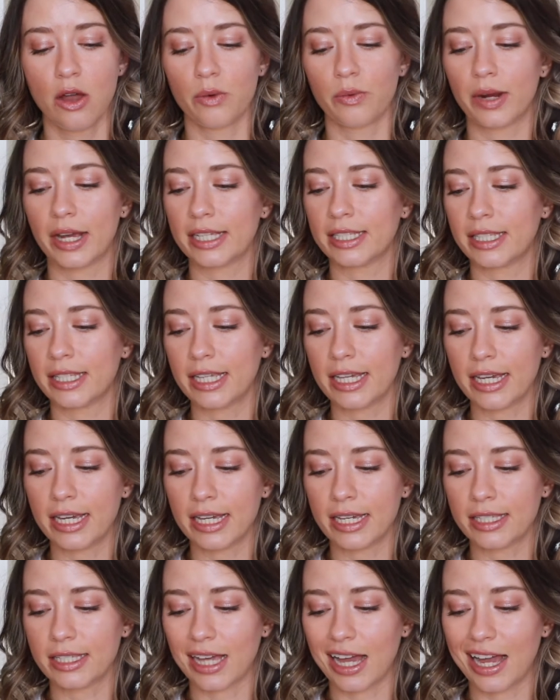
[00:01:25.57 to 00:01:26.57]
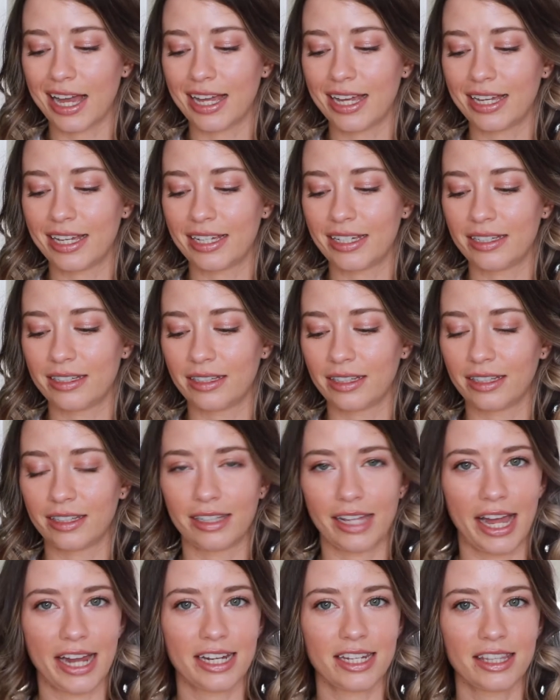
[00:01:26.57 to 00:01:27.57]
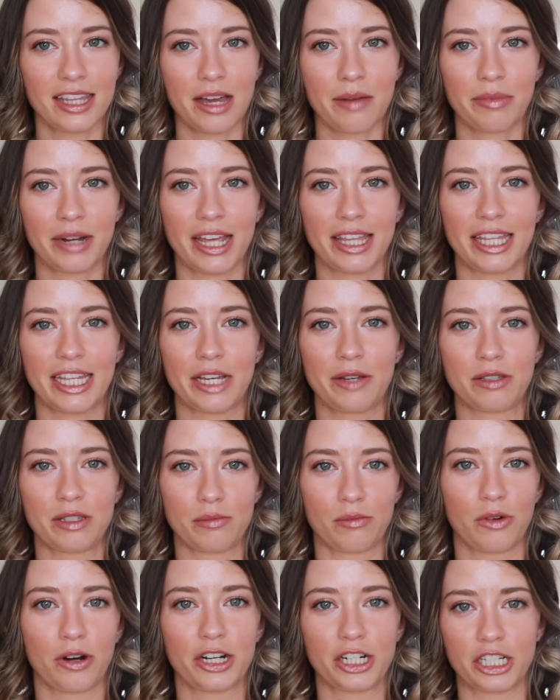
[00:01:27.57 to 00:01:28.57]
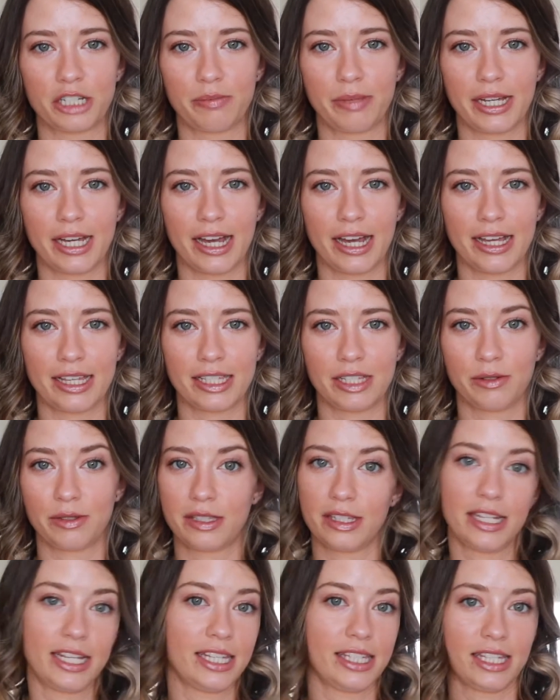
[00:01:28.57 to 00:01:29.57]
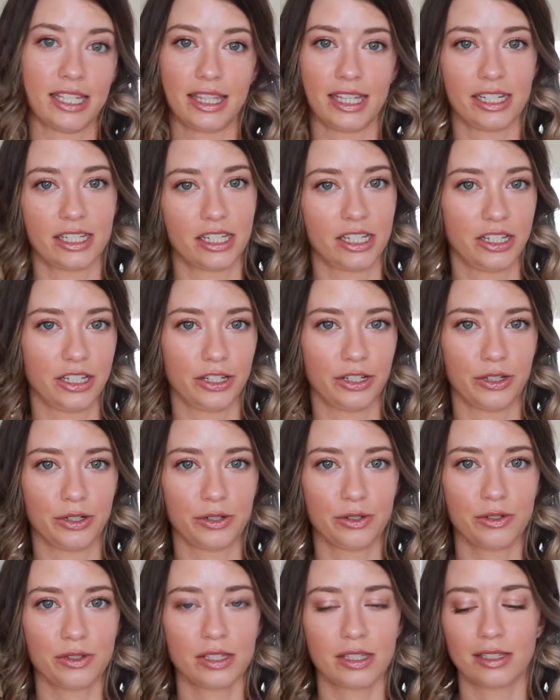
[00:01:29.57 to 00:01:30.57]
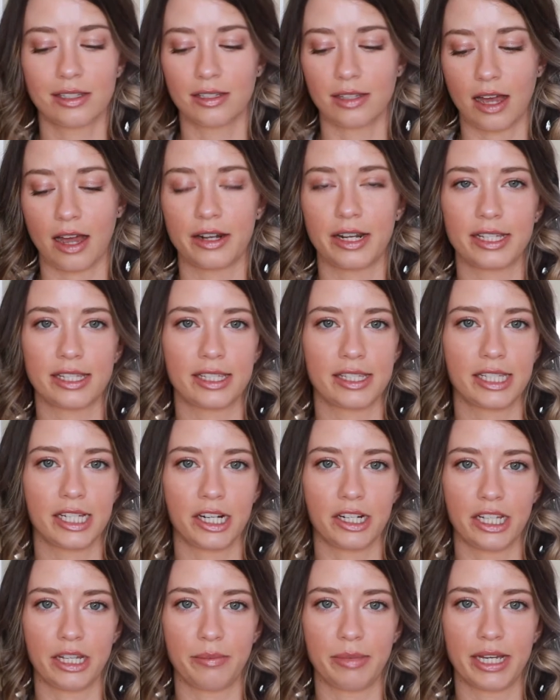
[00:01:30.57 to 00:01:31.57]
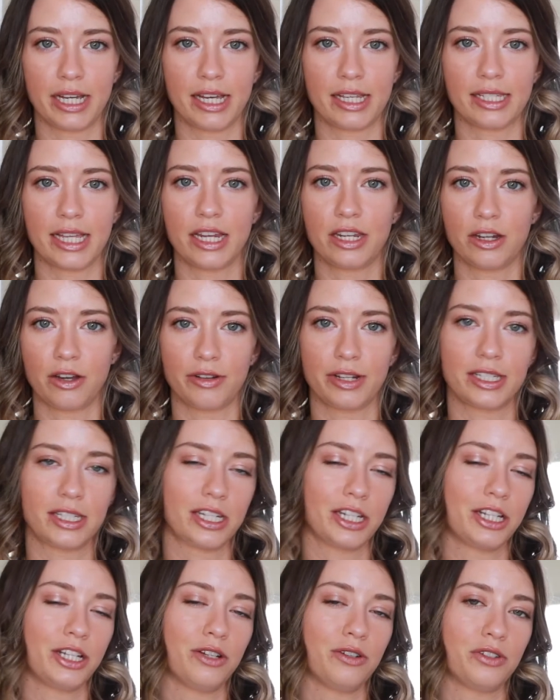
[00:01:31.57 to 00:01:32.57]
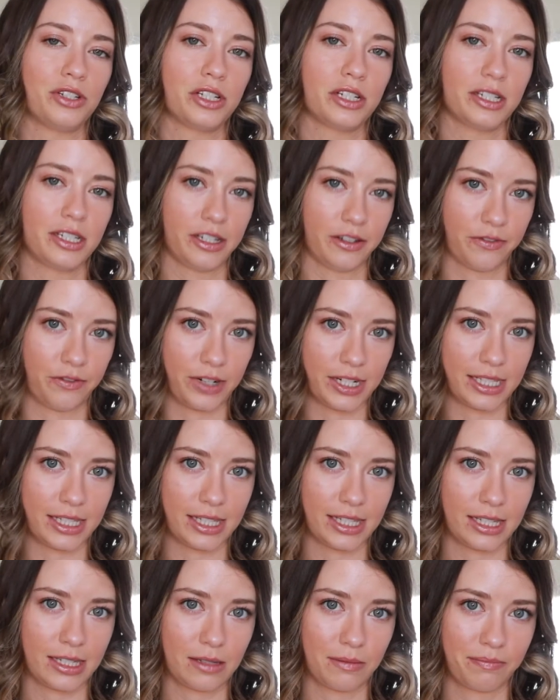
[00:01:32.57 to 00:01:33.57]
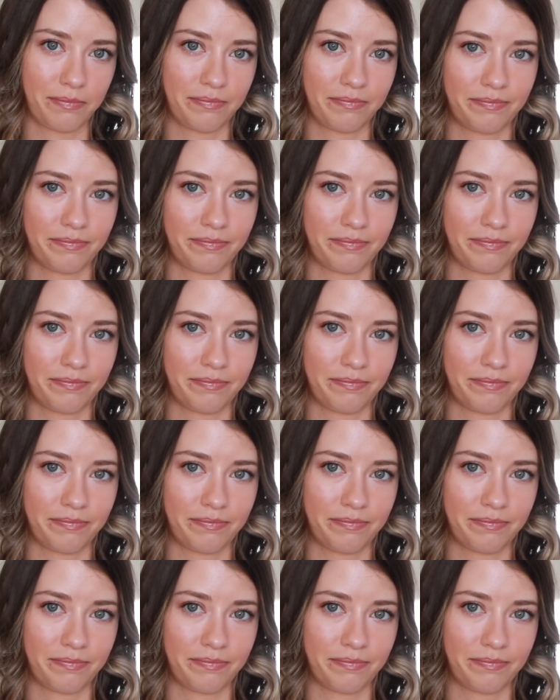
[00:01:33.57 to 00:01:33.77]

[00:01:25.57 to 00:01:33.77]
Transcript: Whereas these, I liked them, but I think it was more just because it was an easy thing to use, not necessarily because I noticed a huge difference.